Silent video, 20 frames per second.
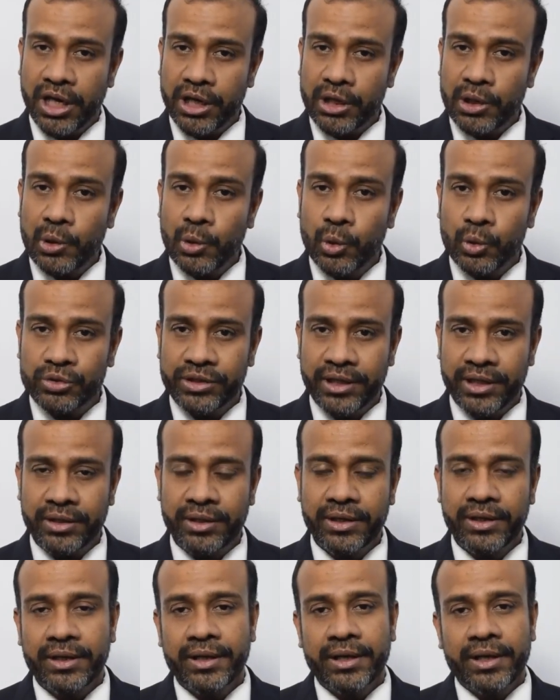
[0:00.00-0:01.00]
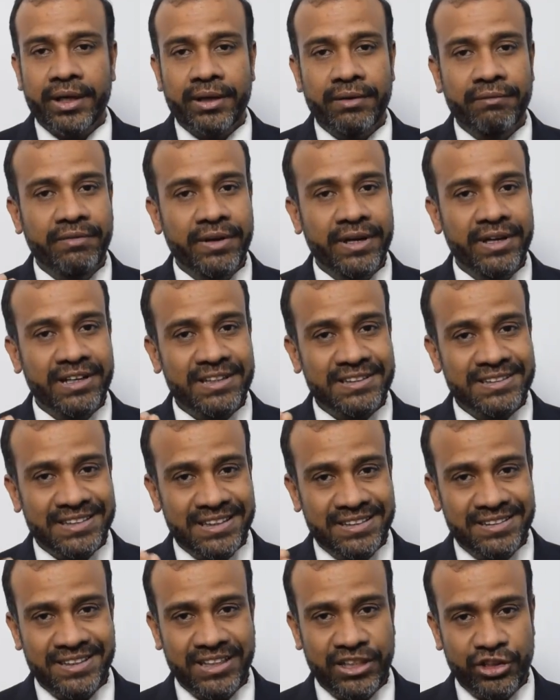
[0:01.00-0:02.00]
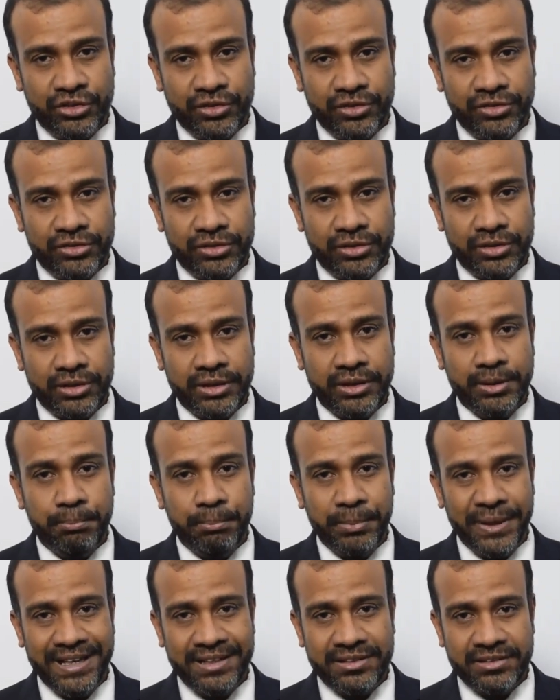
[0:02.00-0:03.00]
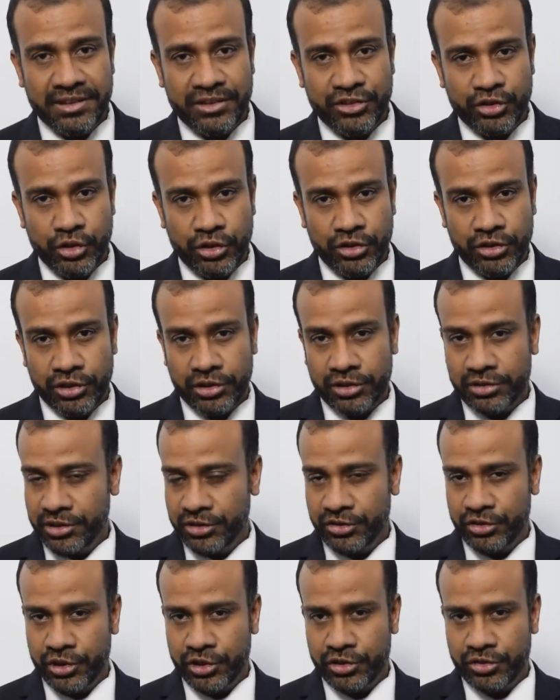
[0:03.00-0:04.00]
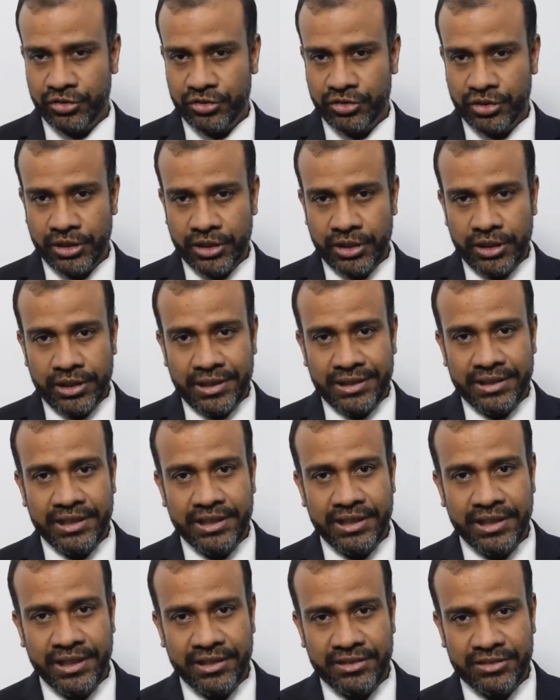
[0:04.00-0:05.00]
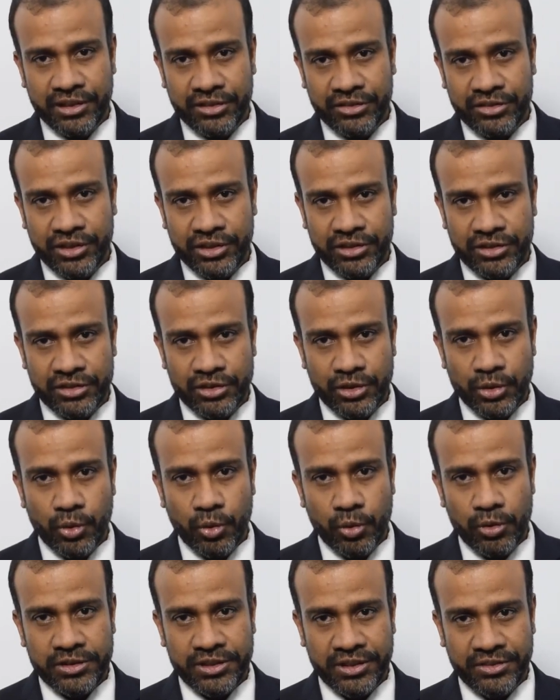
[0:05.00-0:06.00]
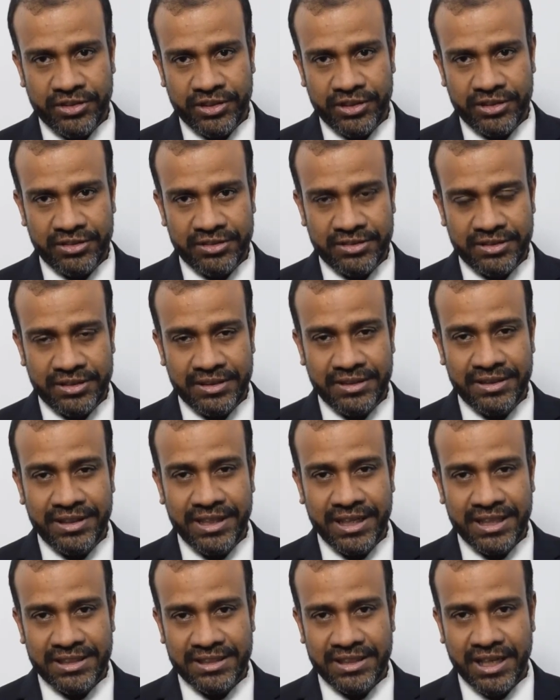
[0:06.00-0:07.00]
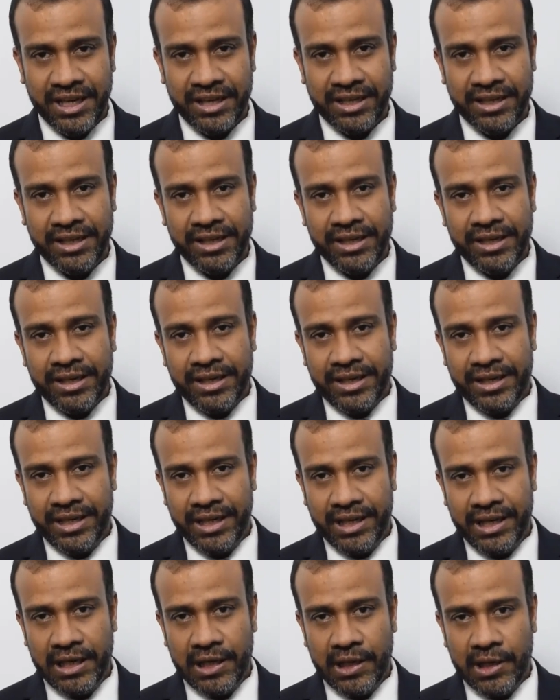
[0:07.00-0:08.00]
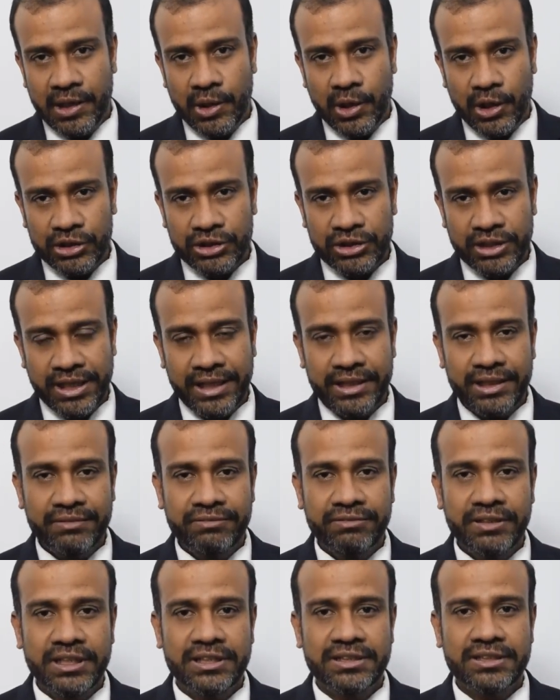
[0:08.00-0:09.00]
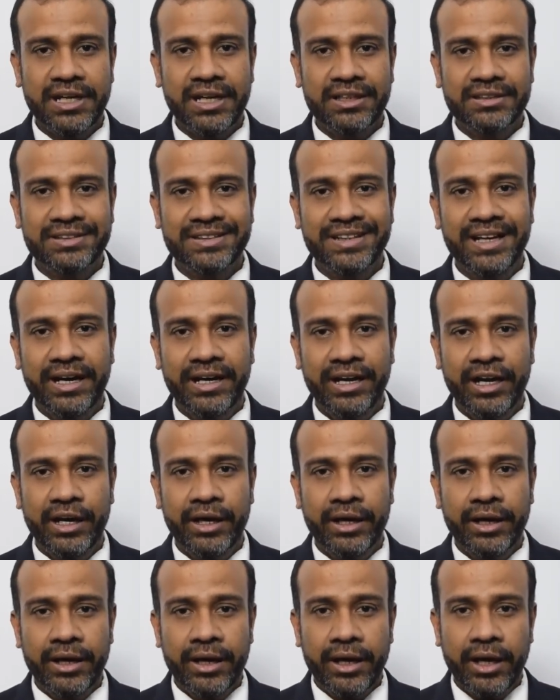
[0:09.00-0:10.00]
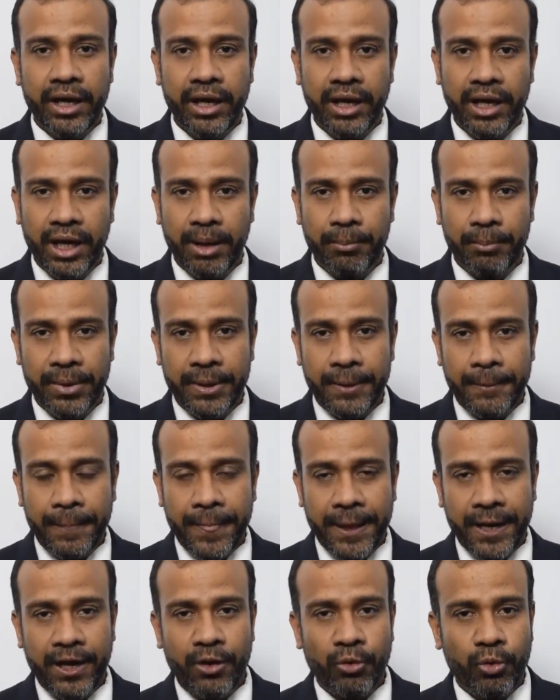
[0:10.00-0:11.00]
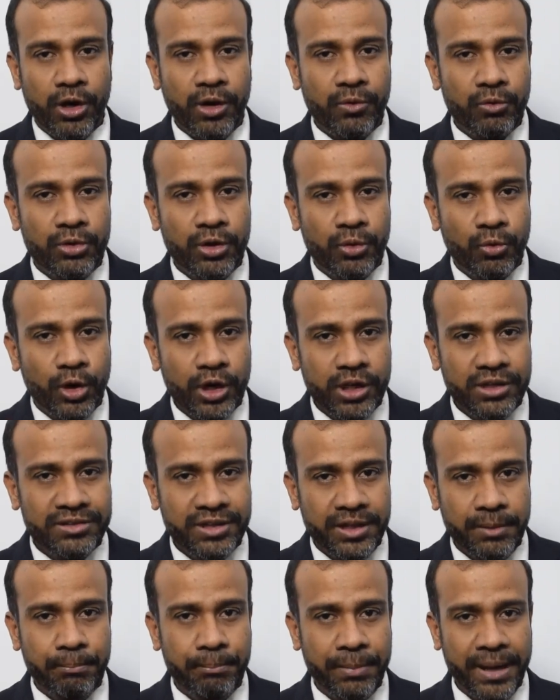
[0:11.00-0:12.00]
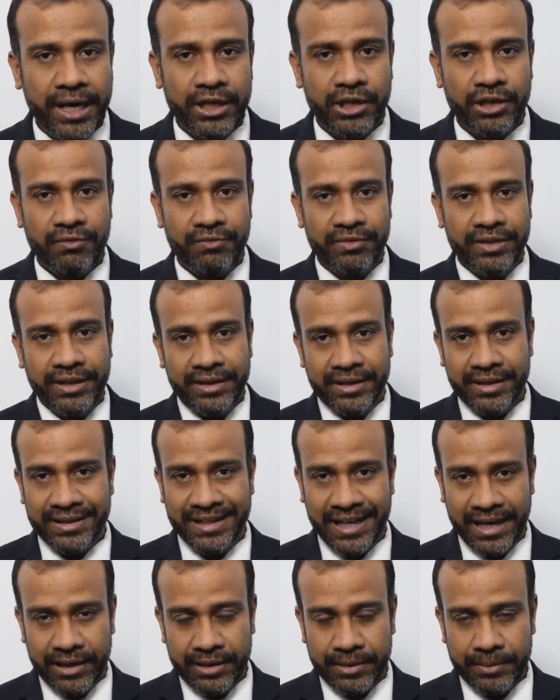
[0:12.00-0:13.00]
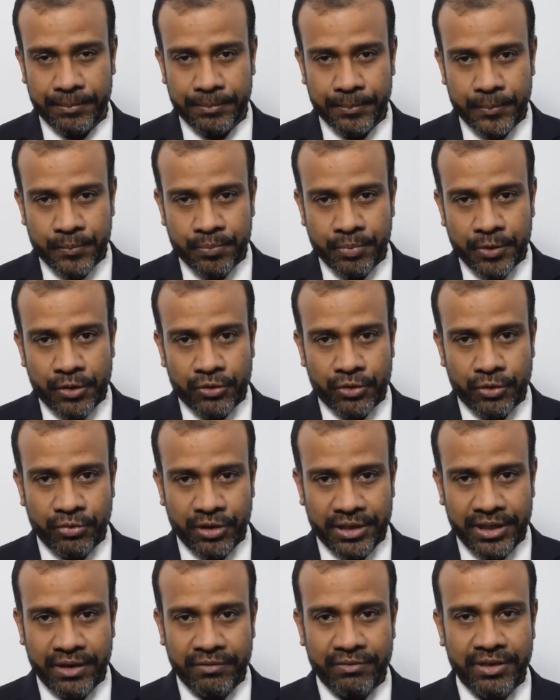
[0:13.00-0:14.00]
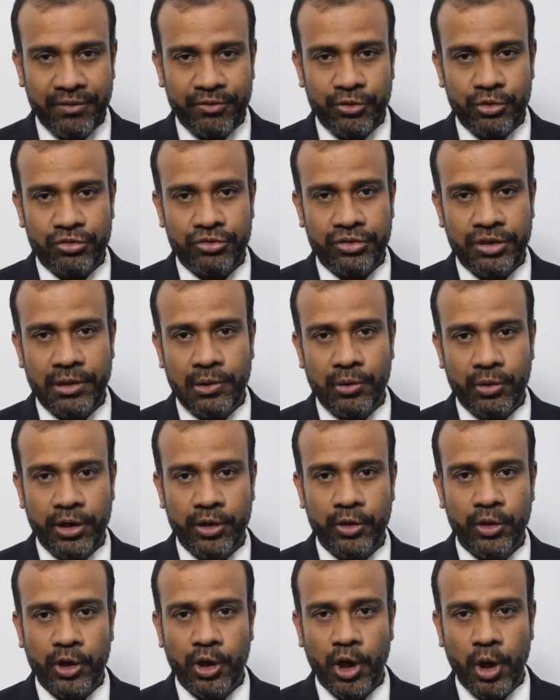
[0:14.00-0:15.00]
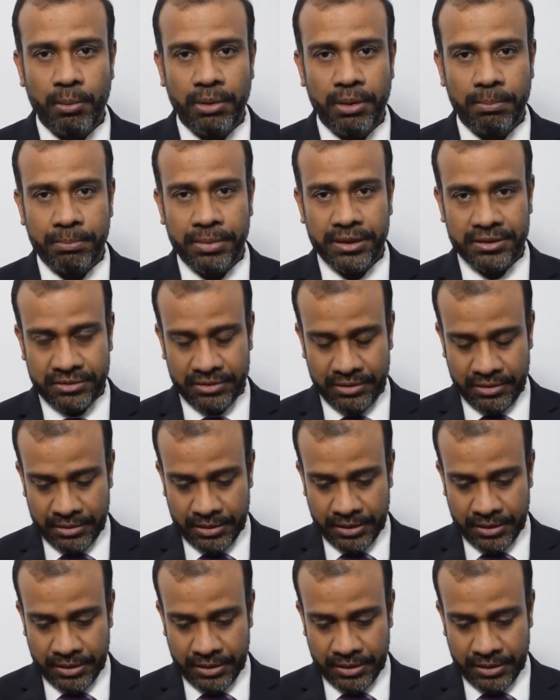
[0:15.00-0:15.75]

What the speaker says: losing various sensations, the pain sensations, the heat sensations, the cold sensations, they start getting lost and the feet starts getting numb. And what is the impact of that? So for that we have to look into a normal person.